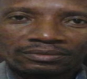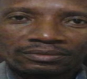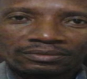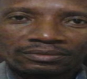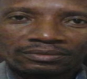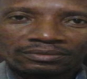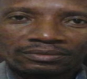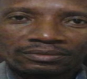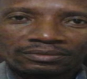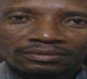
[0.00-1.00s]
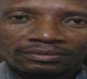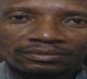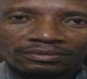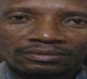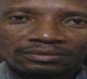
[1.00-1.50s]

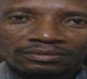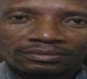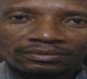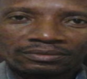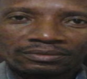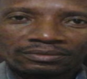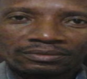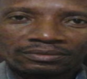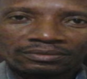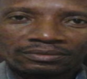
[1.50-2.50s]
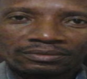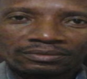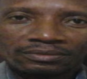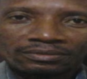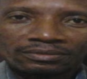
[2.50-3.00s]

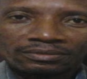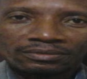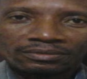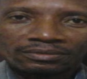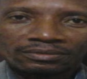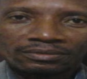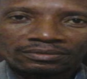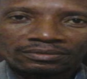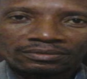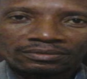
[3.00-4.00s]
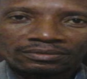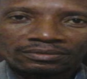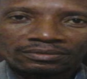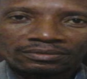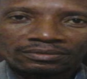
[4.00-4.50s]

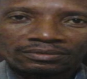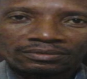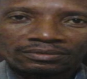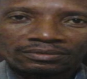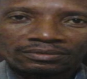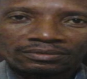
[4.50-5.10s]
[no speech]